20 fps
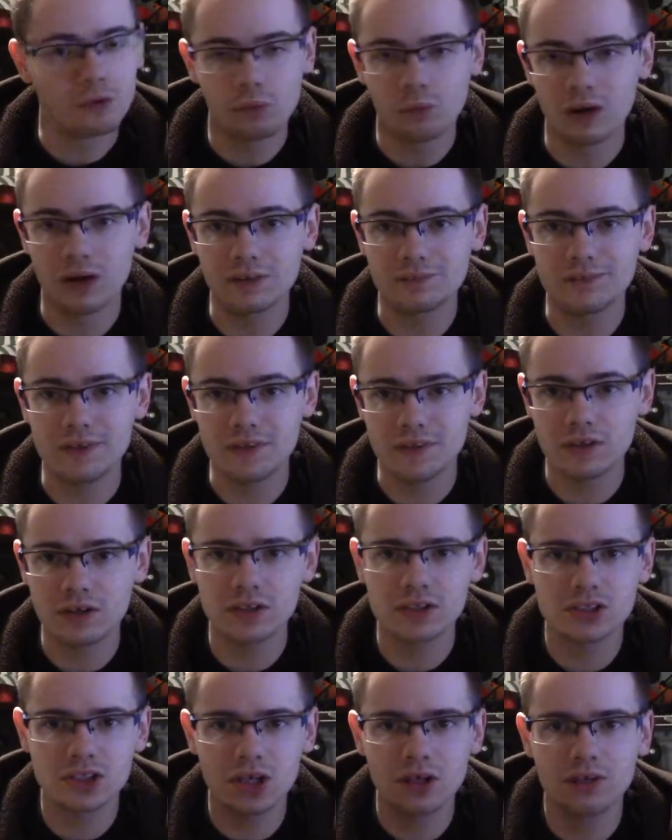Whatever your
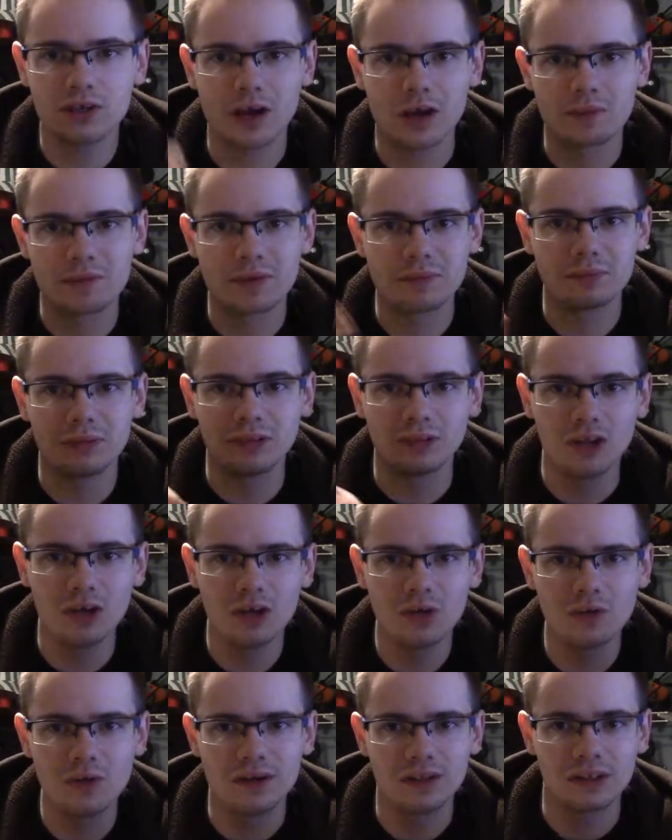thoughts are, comment
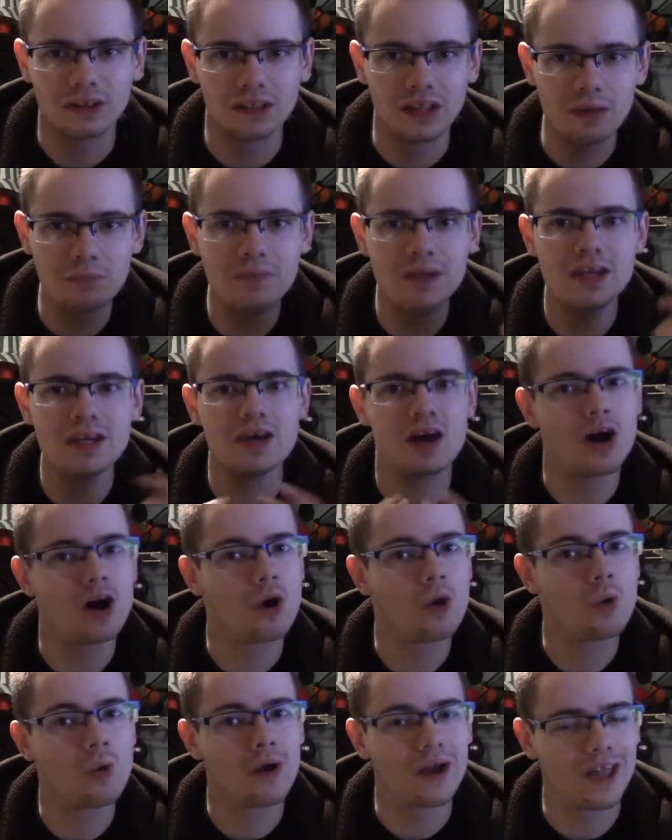below and let me
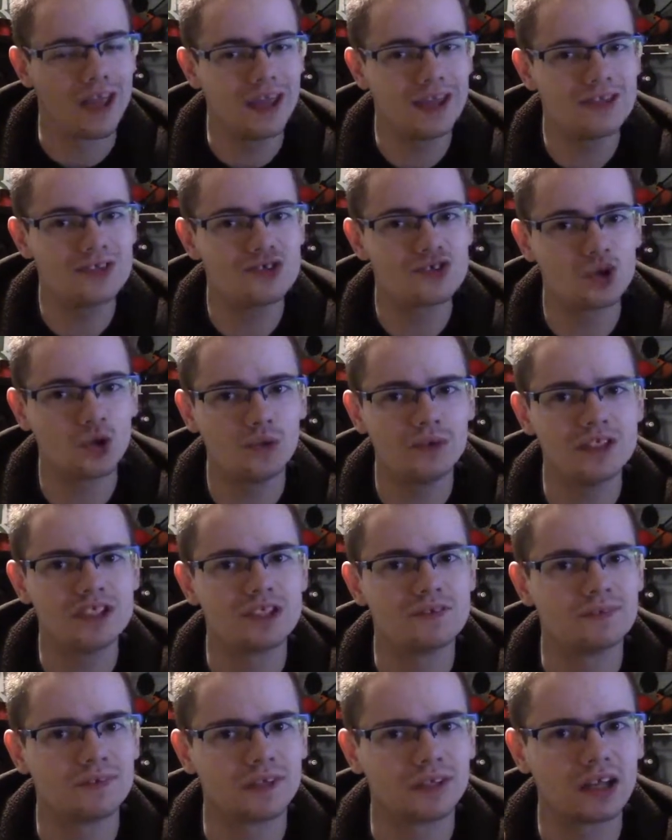know. And as always,
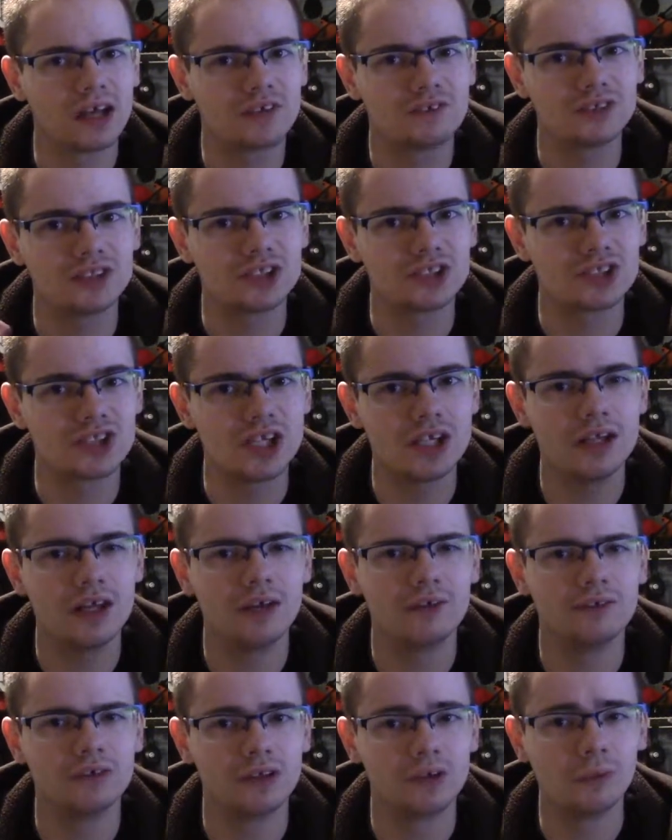if you like what you've seen
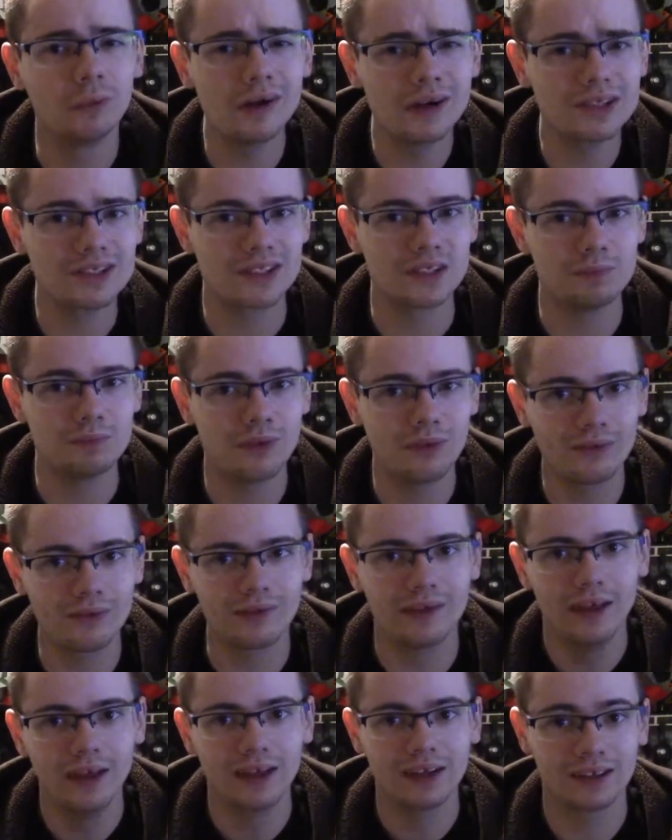here and you want to see
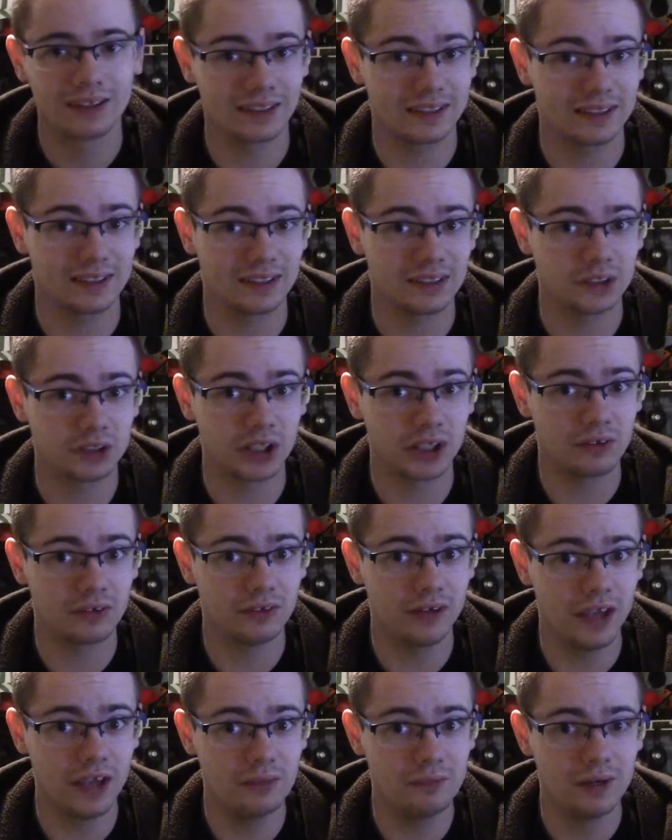more, click on the channel
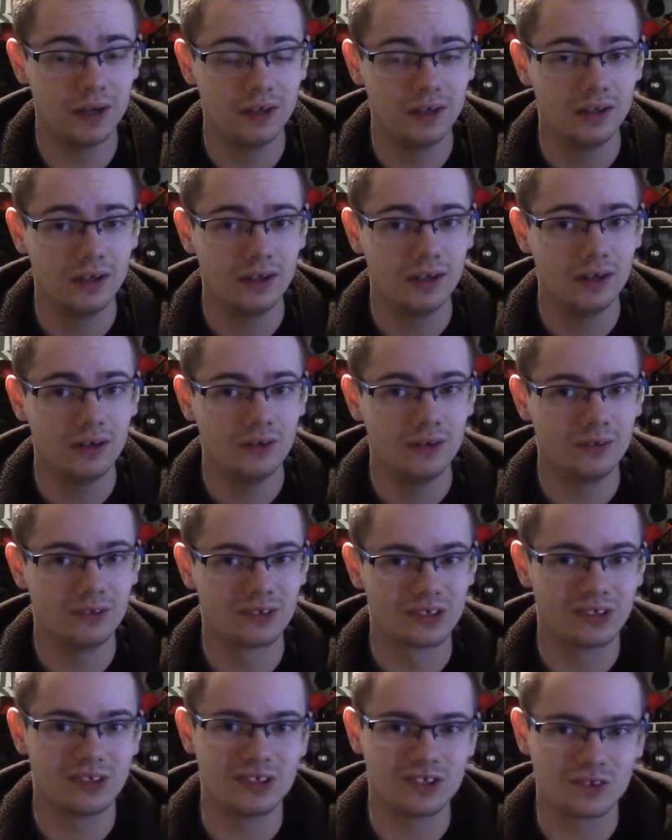name,
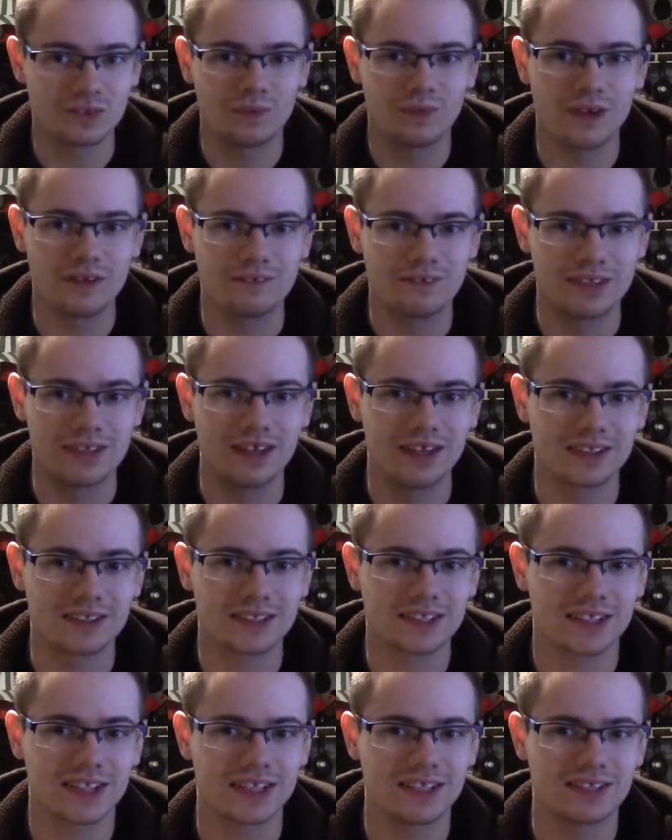or at least wait for the end
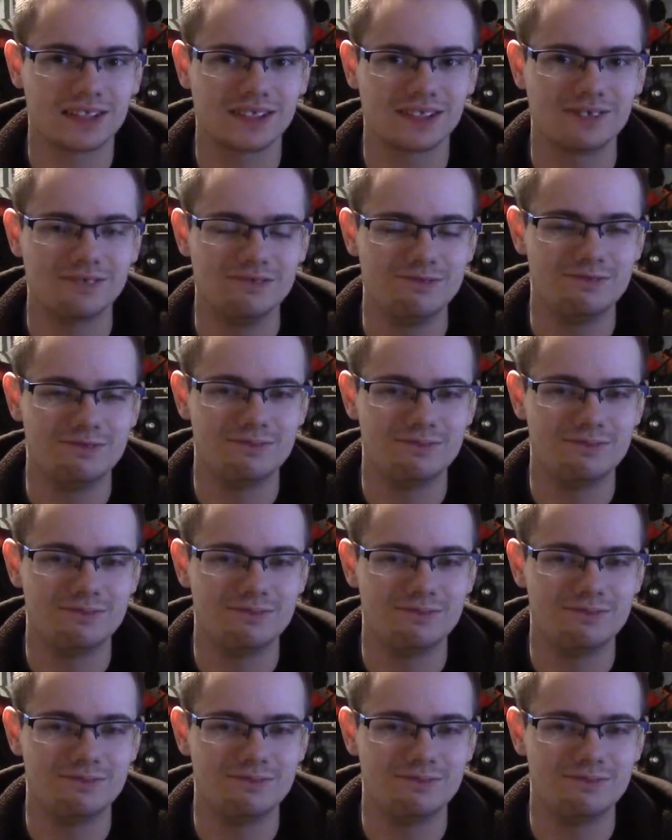slates to